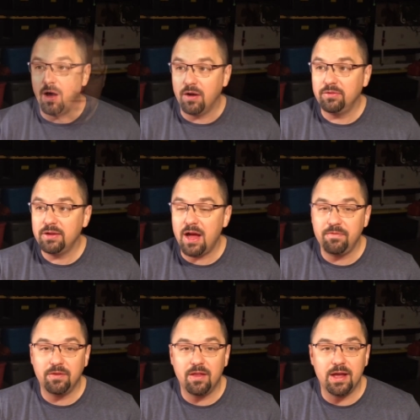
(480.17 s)
Honestly, I
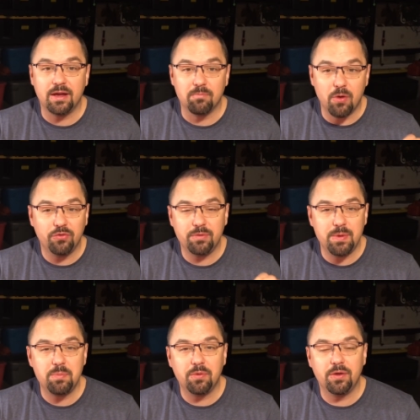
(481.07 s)
feel like most of the
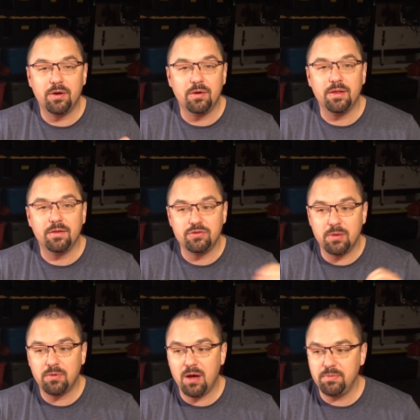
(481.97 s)
people that are in the
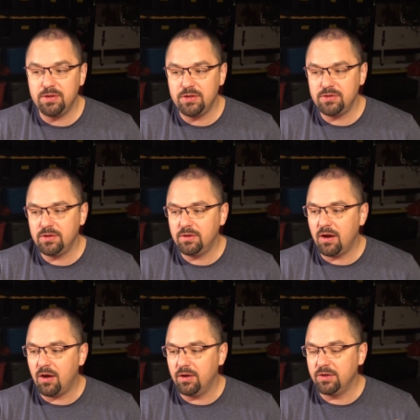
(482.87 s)
jump competition
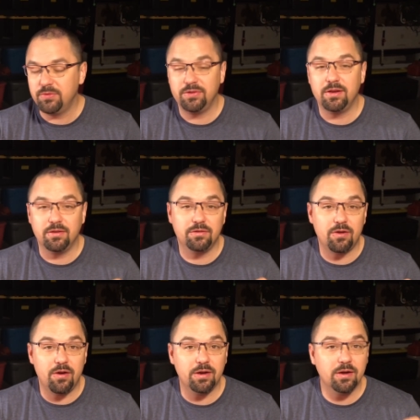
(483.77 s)
are interested in
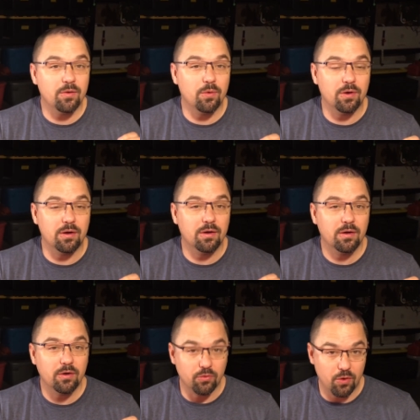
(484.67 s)
starting or
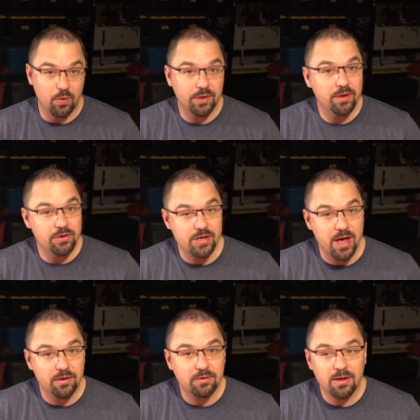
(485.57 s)
growing their
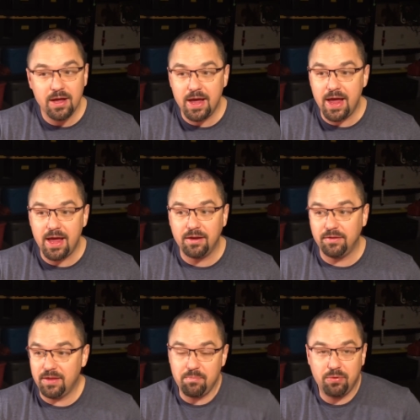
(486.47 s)
channel and
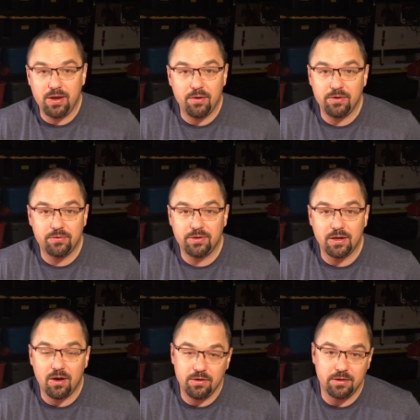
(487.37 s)
they put out interesting
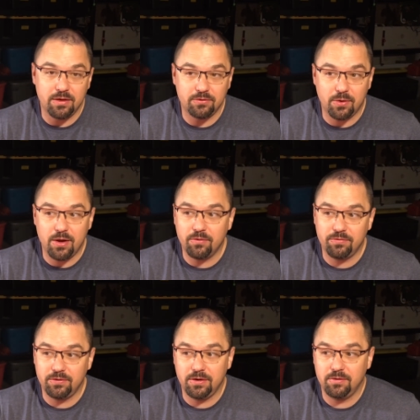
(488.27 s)
content. So I don't
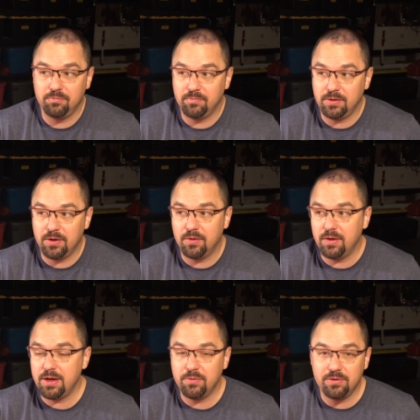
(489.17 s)
see, you know,
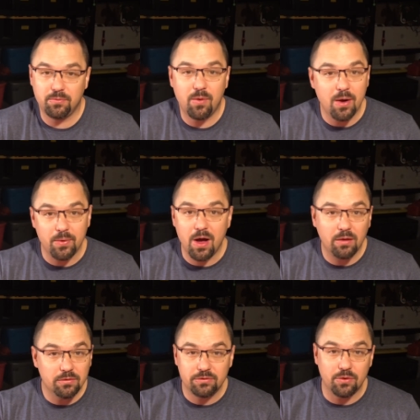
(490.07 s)
any reason why we all
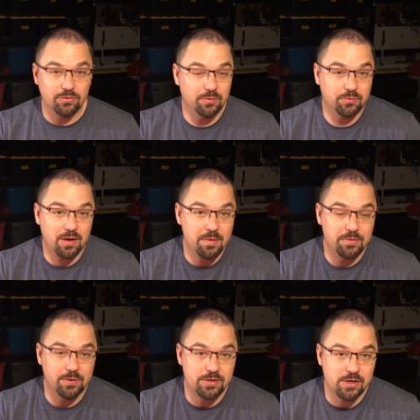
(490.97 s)
just don't subscribe
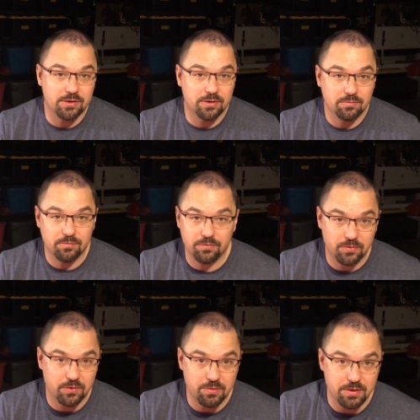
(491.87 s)
to each other. You
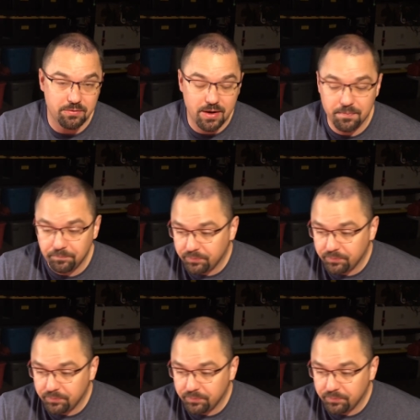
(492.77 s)
know what I mean, right?